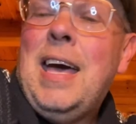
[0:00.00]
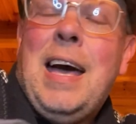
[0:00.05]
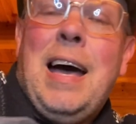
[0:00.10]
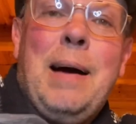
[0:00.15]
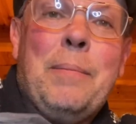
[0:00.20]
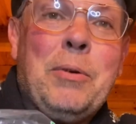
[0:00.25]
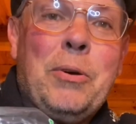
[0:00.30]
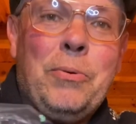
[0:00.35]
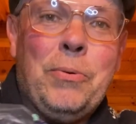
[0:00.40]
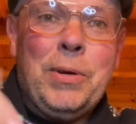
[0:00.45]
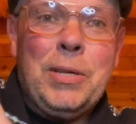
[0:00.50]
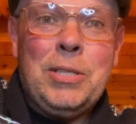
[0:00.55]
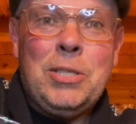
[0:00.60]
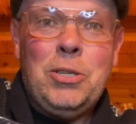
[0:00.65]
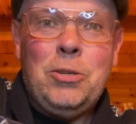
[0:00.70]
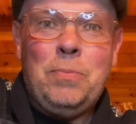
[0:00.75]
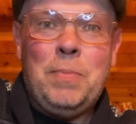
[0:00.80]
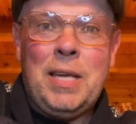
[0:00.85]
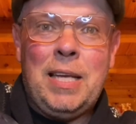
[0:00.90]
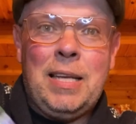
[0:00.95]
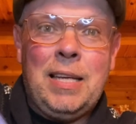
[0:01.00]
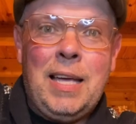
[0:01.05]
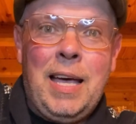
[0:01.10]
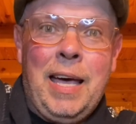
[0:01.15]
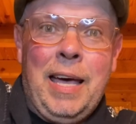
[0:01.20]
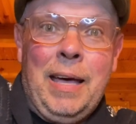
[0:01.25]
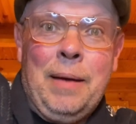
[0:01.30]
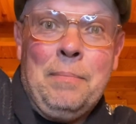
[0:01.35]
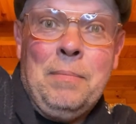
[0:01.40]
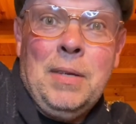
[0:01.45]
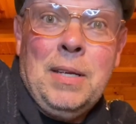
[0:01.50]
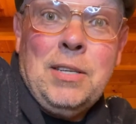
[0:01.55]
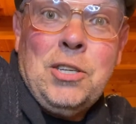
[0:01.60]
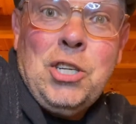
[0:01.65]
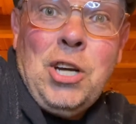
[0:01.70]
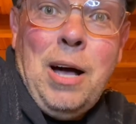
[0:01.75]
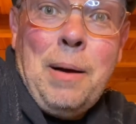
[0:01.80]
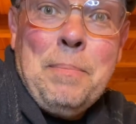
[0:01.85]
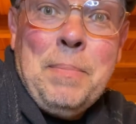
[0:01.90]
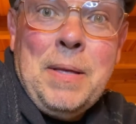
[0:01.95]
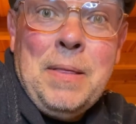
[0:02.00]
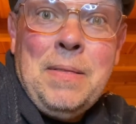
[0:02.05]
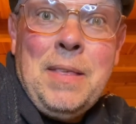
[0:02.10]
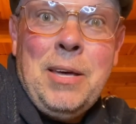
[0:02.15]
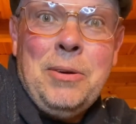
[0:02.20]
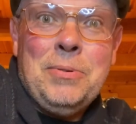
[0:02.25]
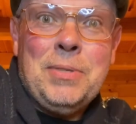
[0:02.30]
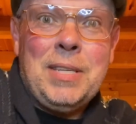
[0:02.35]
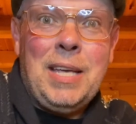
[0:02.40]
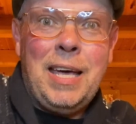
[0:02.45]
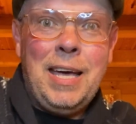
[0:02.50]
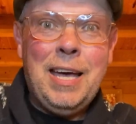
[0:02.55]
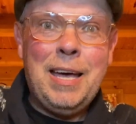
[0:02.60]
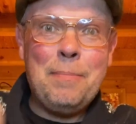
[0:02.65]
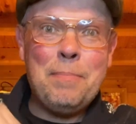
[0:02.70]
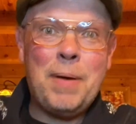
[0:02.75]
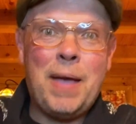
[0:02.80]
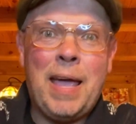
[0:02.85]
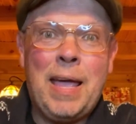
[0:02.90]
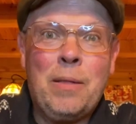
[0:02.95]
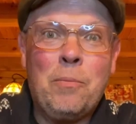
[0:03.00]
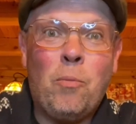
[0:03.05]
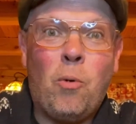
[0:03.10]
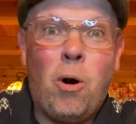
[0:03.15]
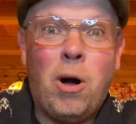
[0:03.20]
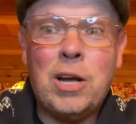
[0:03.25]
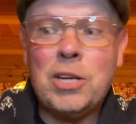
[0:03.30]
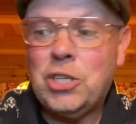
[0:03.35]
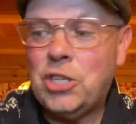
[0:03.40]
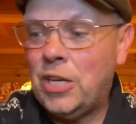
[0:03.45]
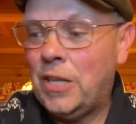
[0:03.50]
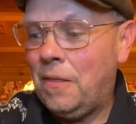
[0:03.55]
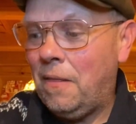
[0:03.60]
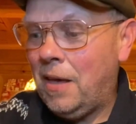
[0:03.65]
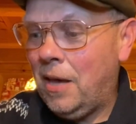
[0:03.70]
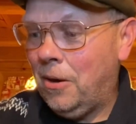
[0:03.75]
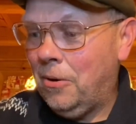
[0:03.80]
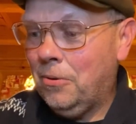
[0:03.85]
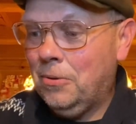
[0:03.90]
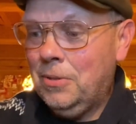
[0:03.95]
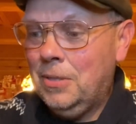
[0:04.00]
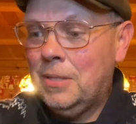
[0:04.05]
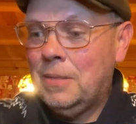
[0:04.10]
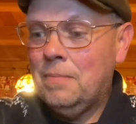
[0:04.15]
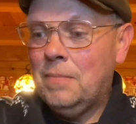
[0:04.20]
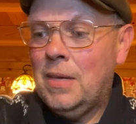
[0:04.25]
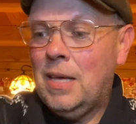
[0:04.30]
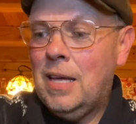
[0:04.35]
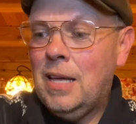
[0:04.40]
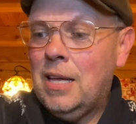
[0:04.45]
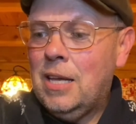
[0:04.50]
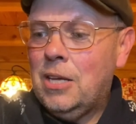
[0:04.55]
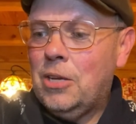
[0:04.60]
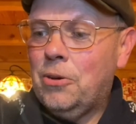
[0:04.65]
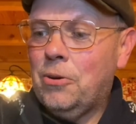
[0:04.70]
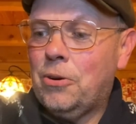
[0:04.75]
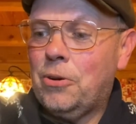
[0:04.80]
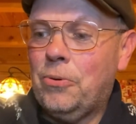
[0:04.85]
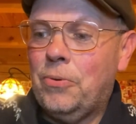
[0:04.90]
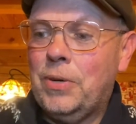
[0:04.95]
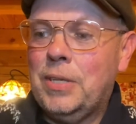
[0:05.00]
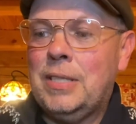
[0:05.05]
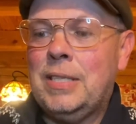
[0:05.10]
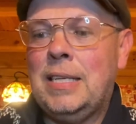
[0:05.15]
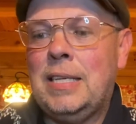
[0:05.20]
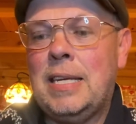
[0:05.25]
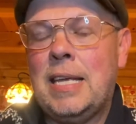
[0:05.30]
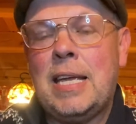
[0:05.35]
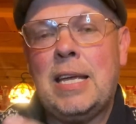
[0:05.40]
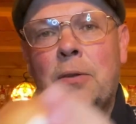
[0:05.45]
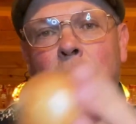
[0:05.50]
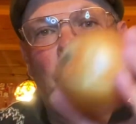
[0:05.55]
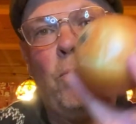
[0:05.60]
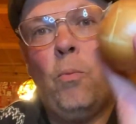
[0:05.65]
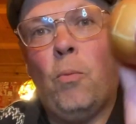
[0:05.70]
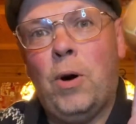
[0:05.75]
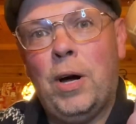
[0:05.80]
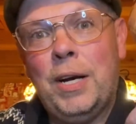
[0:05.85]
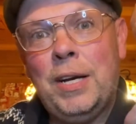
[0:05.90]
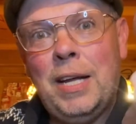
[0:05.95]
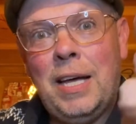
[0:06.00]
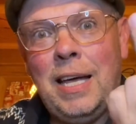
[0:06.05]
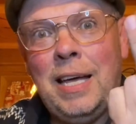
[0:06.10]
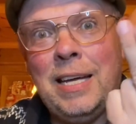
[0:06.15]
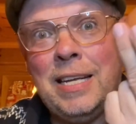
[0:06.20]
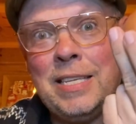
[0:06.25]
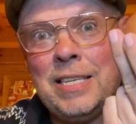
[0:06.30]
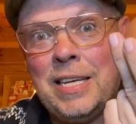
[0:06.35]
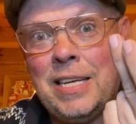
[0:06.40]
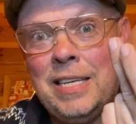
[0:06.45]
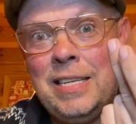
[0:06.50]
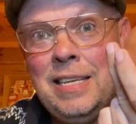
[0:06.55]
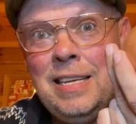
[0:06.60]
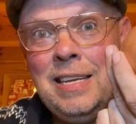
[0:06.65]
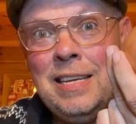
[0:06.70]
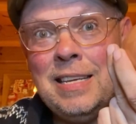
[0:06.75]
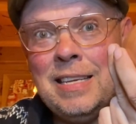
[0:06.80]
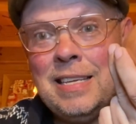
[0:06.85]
I'm going to be chopping those up and washing those. You're going to need 1 onion.